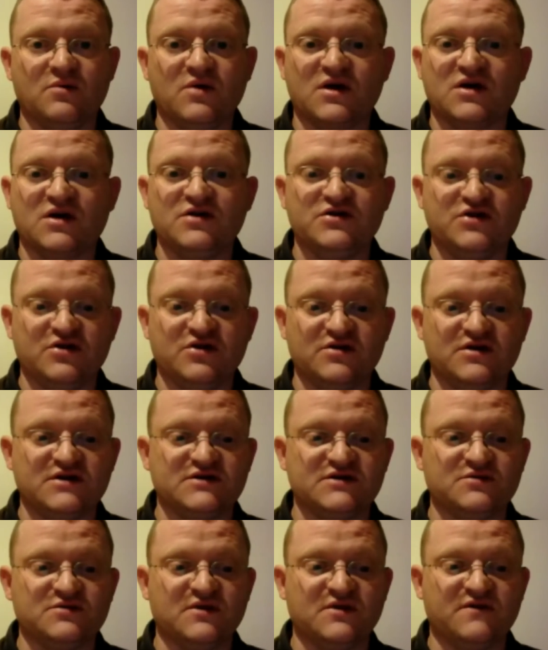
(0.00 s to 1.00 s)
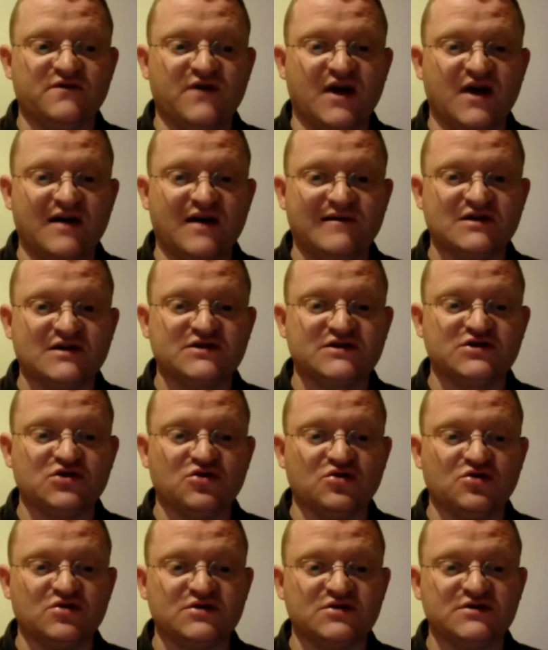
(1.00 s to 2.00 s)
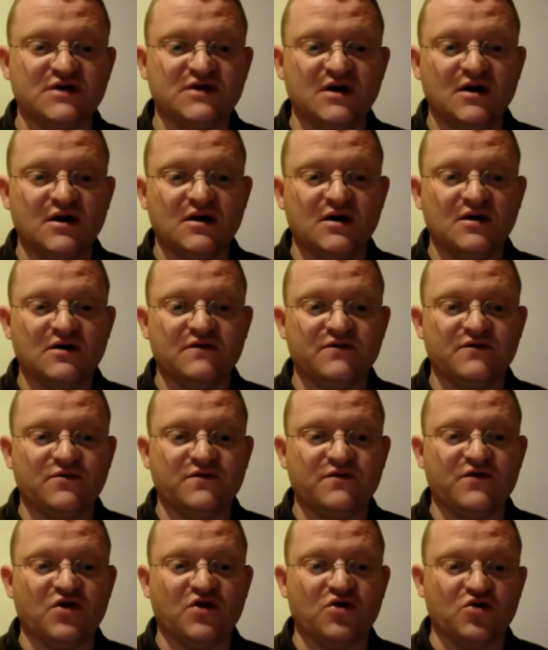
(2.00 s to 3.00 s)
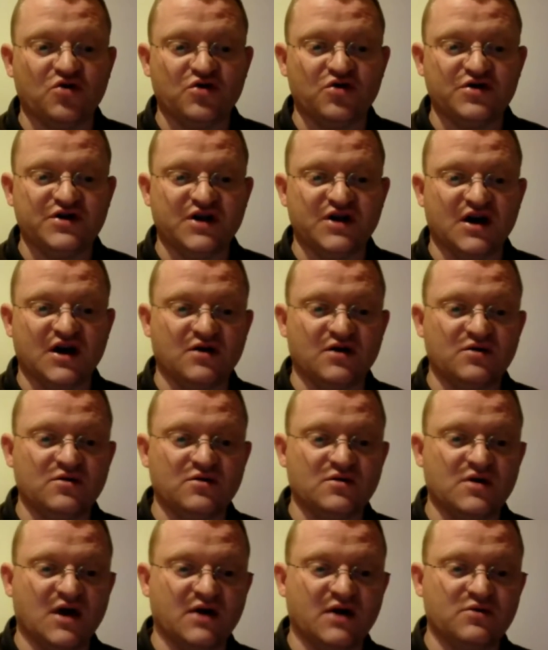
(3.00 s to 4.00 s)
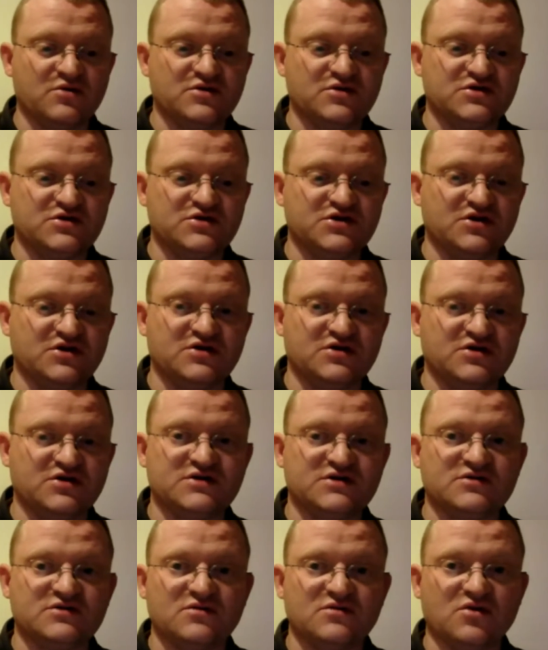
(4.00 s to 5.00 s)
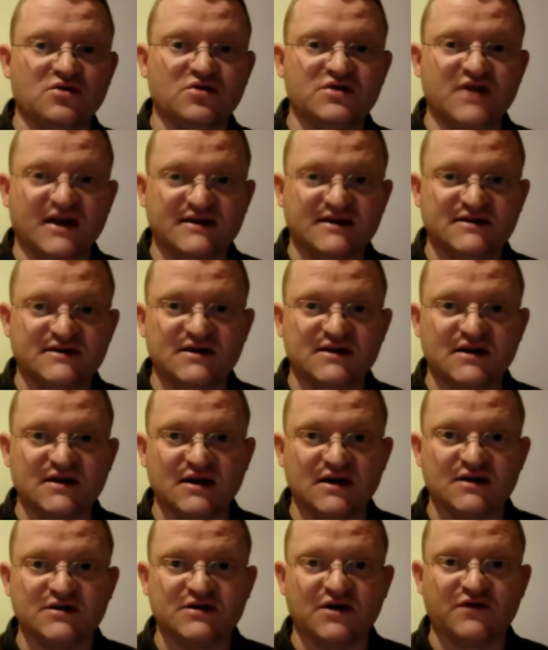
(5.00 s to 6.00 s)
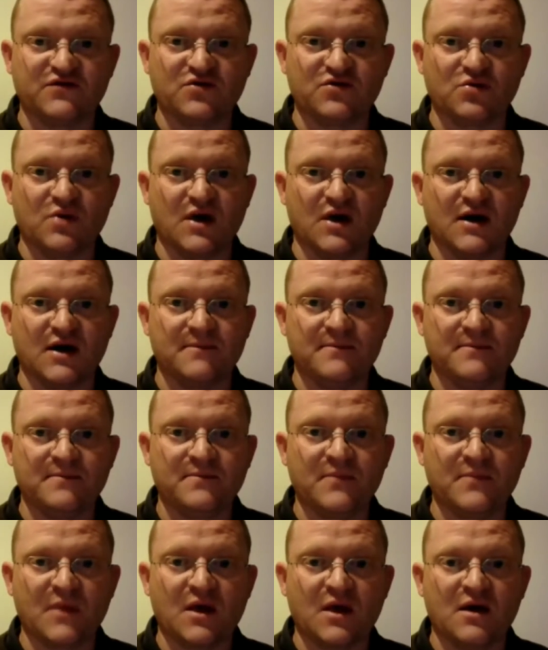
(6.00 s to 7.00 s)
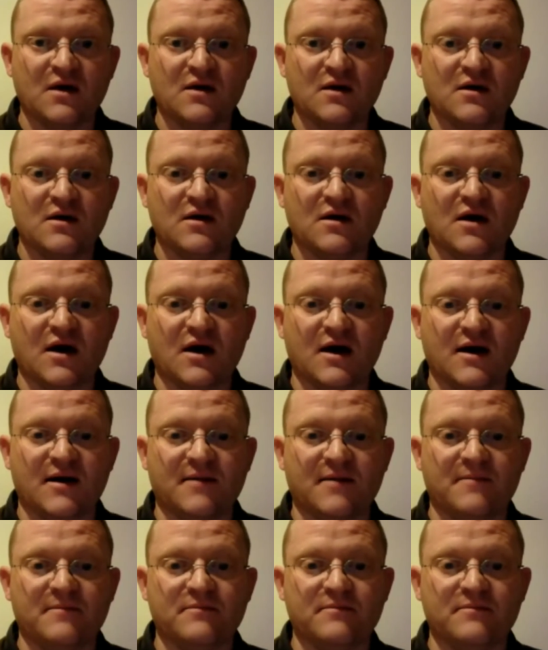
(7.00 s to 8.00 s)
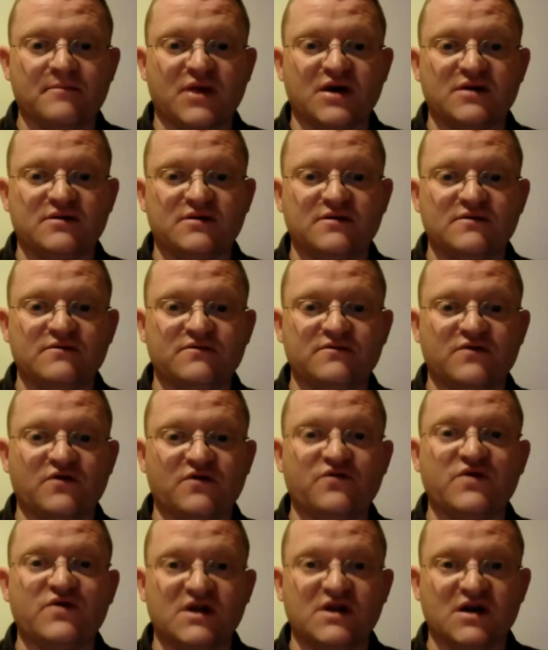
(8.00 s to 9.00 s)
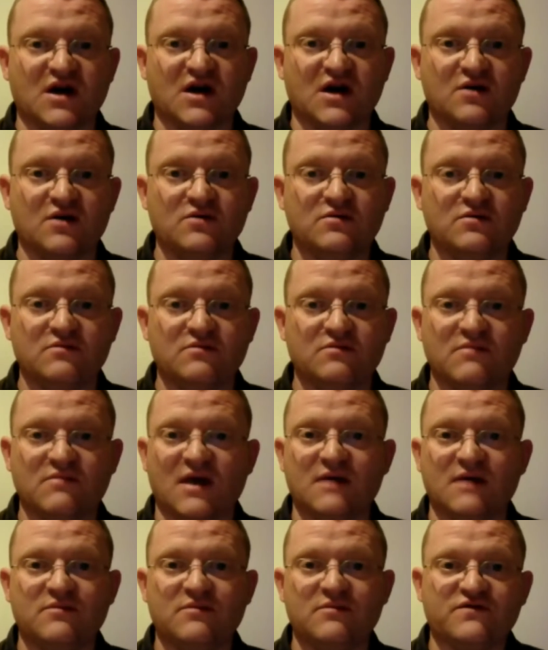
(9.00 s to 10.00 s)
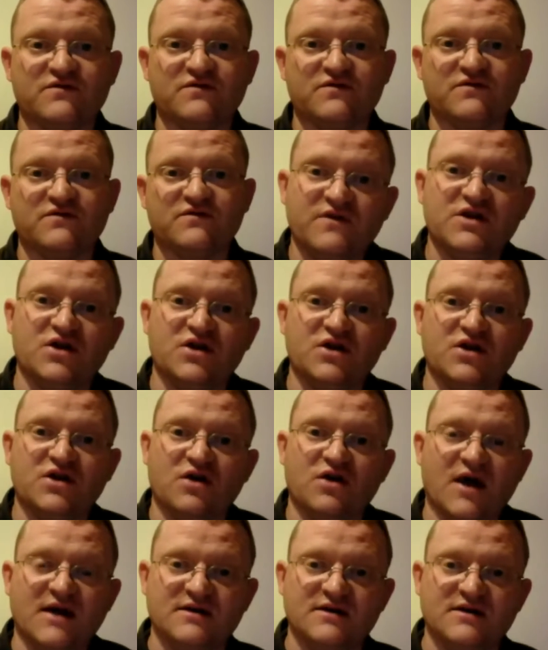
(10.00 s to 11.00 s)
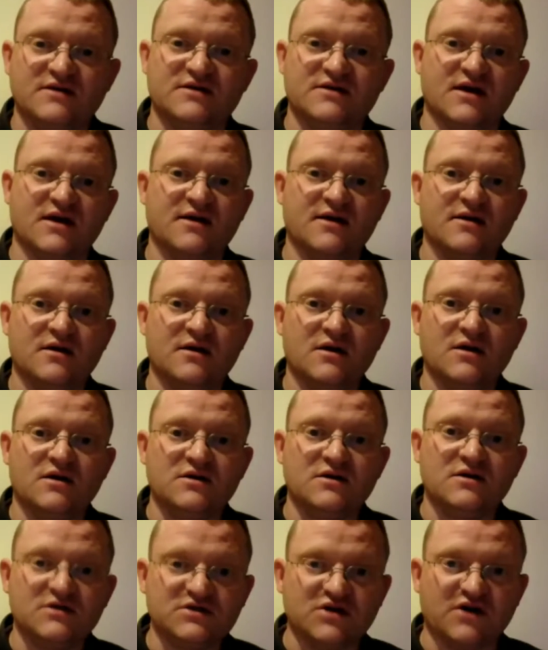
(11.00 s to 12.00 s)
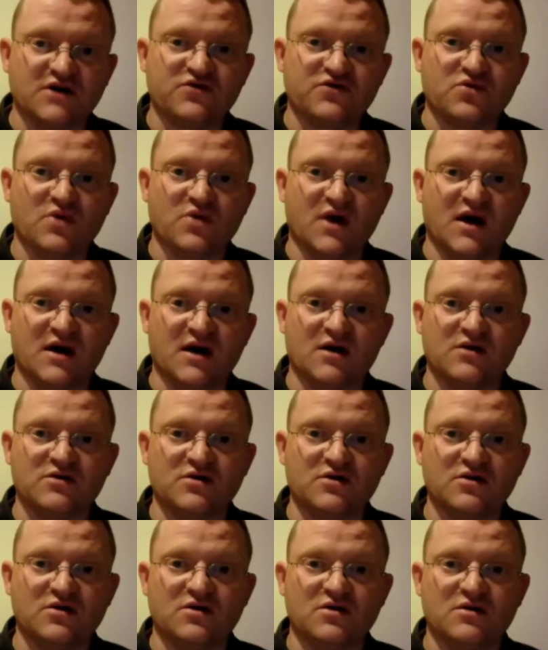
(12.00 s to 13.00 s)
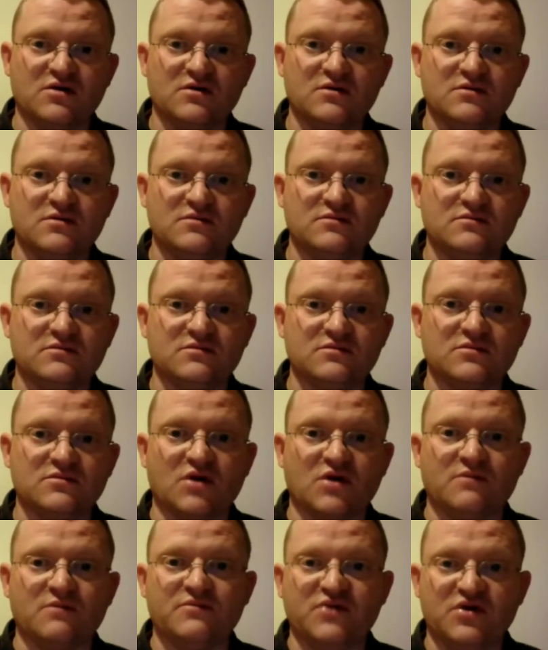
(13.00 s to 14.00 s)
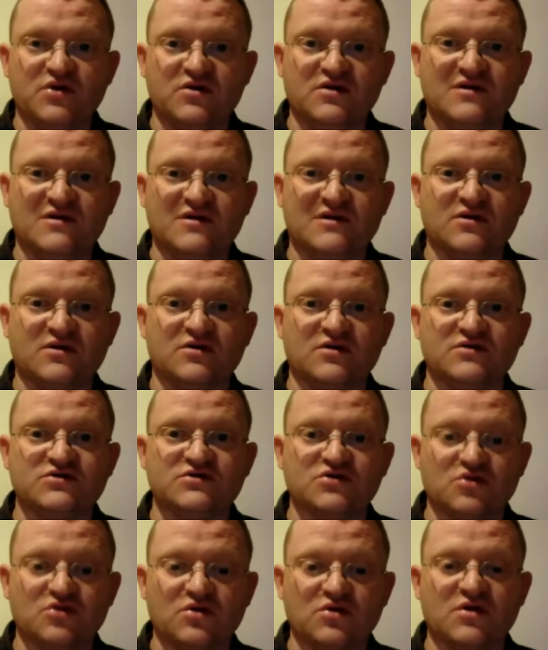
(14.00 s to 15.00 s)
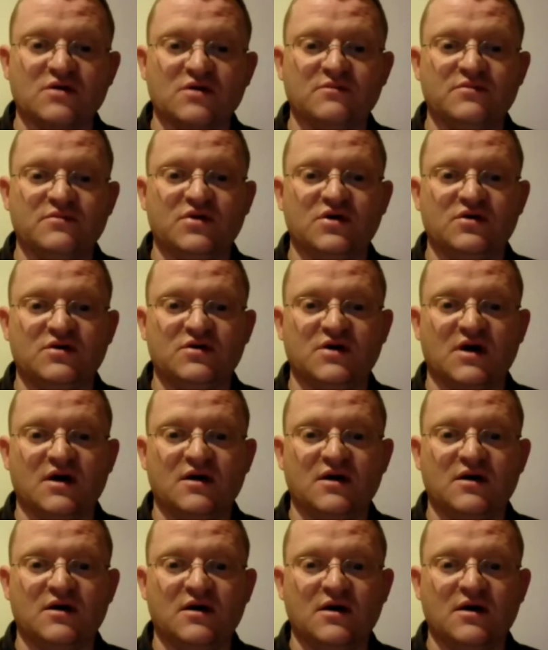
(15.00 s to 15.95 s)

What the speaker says: We can do this with various tools. For audio, I would choose Audacity software. But for video, maybe you've got video editing software on your computer or your school computer.